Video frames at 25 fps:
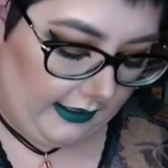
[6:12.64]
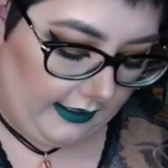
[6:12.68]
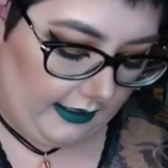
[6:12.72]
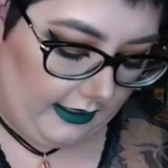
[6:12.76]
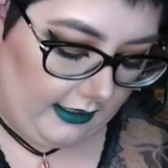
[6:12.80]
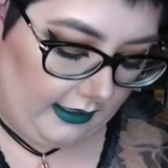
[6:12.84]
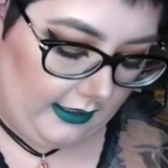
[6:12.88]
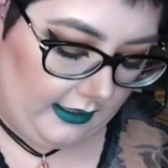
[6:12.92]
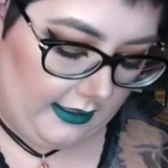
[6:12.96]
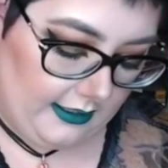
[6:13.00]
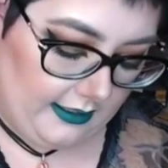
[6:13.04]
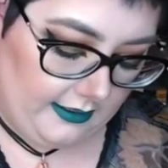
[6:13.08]

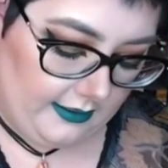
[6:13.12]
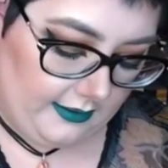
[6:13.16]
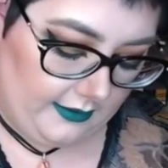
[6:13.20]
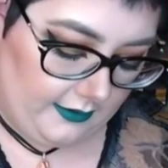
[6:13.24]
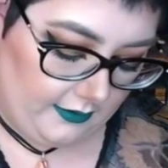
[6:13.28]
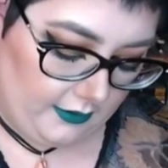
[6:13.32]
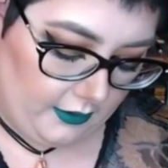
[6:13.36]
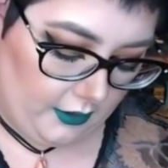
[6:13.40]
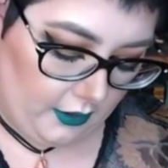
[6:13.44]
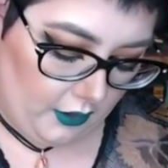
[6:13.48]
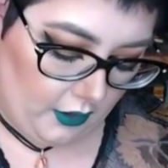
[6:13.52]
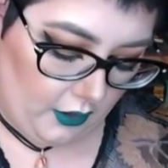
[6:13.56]

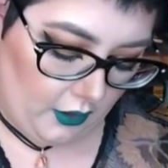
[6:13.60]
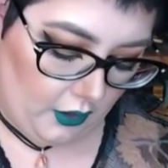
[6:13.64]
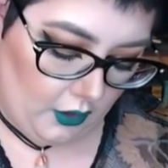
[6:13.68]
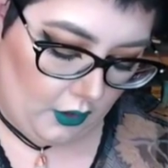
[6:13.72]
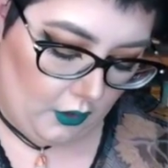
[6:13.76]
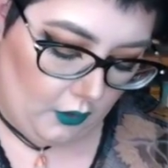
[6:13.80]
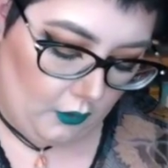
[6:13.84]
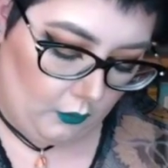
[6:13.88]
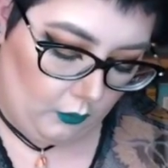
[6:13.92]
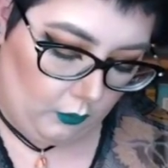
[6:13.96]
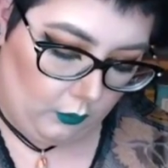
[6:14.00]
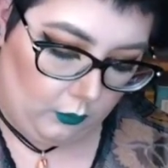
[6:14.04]
this
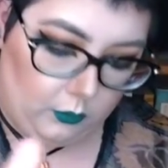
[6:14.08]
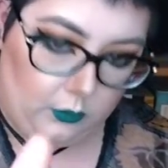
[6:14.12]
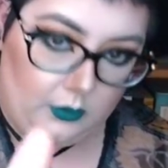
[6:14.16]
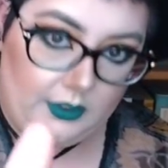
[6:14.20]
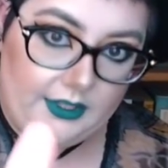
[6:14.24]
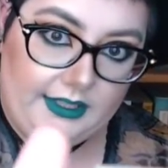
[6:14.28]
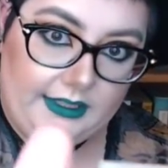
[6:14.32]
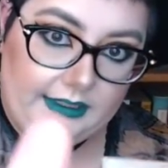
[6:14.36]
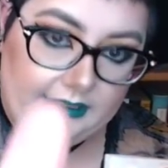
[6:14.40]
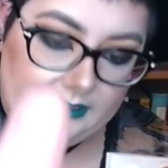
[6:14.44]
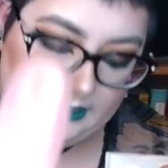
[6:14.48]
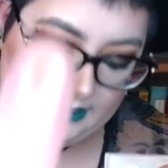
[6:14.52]

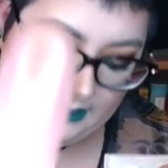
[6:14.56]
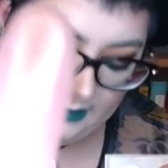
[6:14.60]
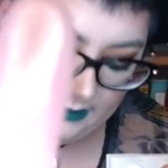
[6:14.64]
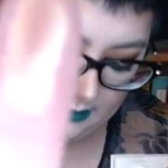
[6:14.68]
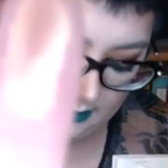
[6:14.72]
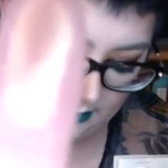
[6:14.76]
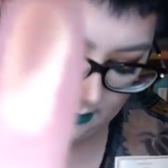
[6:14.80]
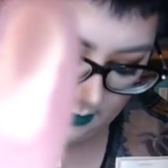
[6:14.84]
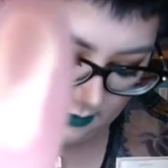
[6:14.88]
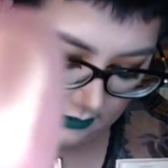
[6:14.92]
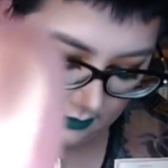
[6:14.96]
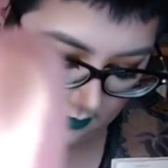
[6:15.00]

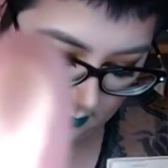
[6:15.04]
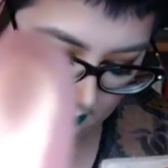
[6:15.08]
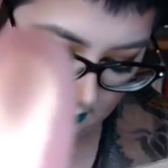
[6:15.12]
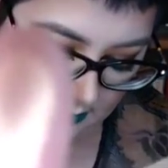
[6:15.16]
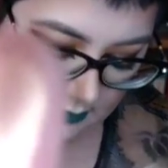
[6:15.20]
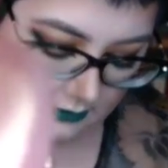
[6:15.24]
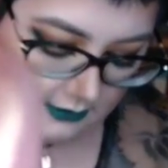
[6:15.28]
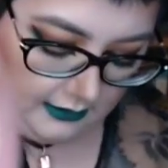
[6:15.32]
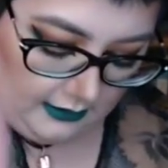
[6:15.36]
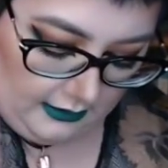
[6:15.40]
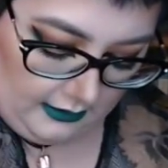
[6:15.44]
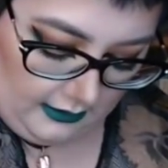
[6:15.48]
Woodland
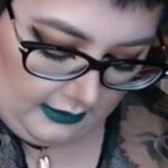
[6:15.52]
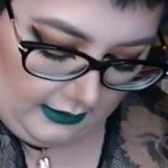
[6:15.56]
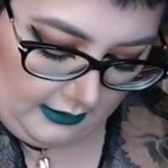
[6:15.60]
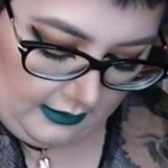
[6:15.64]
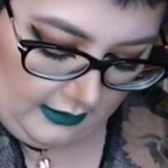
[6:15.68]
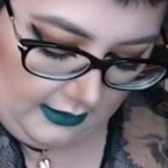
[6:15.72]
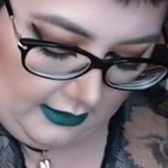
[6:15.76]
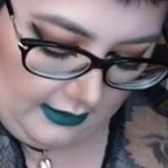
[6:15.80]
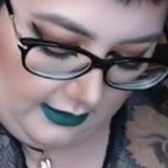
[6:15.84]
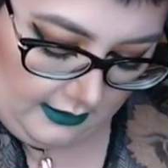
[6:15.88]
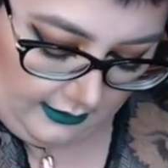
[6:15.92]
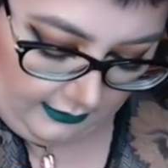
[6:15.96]

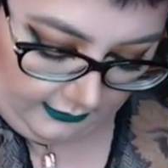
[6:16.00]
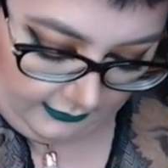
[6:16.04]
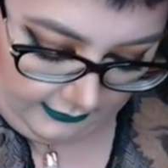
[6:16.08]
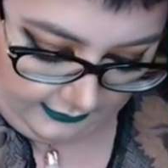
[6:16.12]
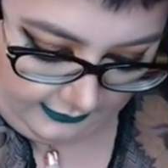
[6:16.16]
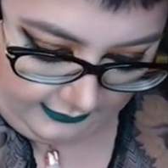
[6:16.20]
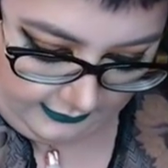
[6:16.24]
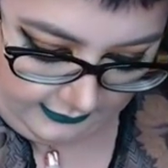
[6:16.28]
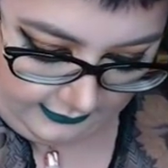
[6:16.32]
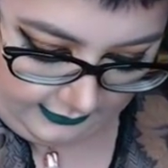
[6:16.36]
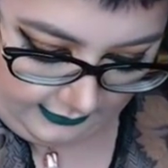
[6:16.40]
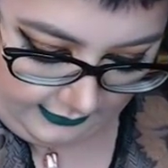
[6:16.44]

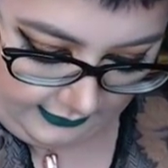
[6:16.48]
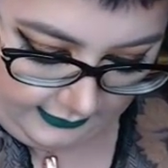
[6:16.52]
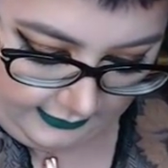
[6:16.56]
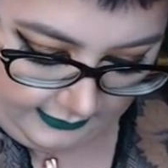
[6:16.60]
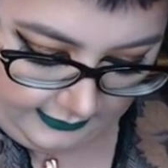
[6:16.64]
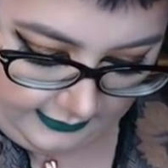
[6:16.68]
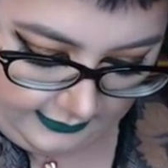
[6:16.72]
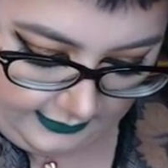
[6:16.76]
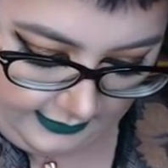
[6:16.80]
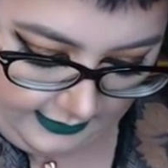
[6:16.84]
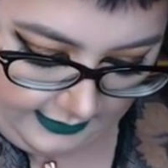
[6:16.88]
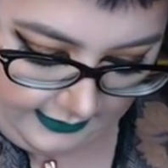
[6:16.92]

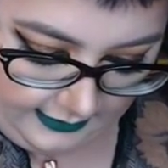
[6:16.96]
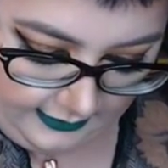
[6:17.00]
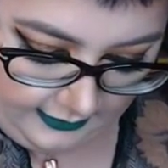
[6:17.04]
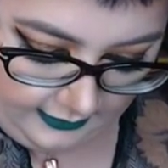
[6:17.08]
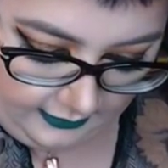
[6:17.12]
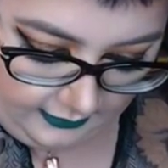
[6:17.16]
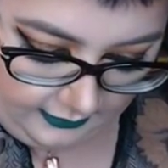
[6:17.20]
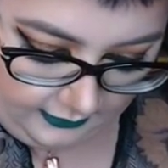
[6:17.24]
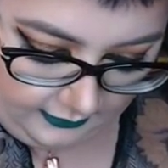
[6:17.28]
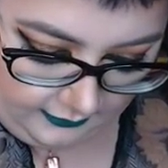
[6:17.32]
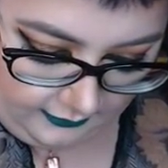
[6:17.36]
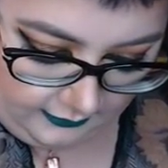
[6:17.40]
Sunset
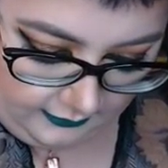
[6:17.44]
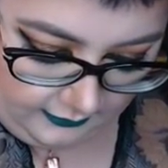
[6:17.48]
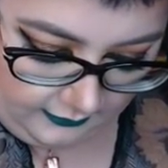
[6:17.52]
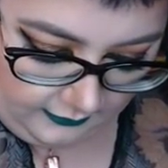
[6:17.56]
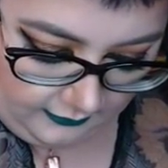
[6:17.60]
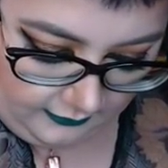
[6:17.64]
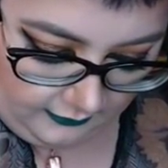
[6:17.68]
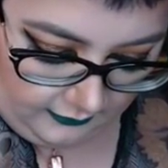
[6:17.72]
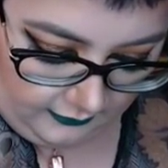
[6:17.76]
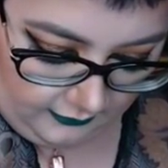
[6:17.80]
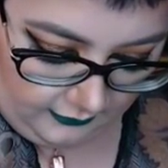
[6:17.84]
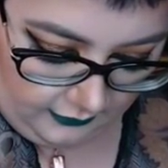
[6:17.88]

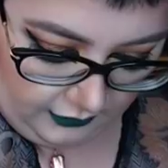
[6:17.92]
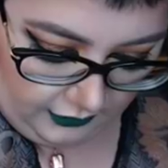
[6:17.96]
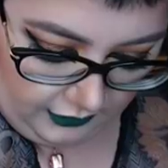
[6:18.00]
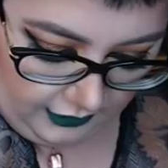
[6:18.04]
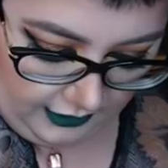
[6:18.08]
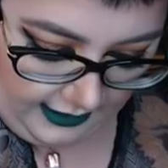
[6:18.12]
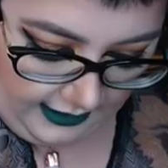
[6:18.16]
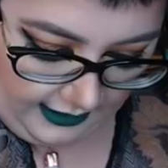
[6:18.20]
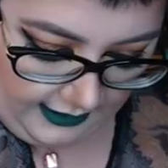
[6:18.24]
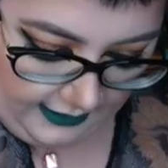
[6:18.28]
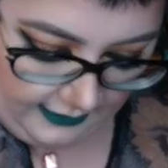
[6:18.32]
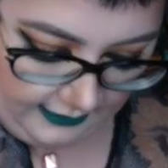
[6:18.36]

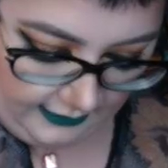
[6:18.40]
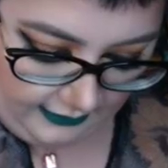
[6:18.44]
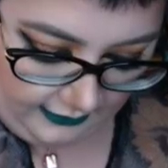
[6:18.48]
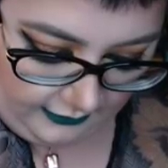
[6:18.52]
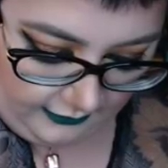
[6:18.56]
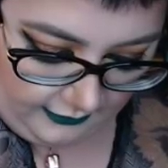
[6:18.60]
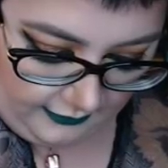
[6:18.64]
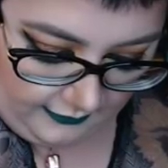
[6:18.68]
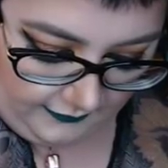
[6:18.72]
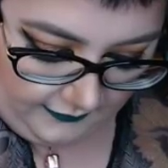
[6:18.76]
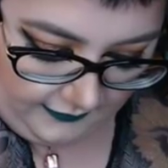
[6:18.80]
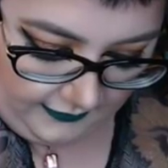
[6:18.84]
shade. I don't know if you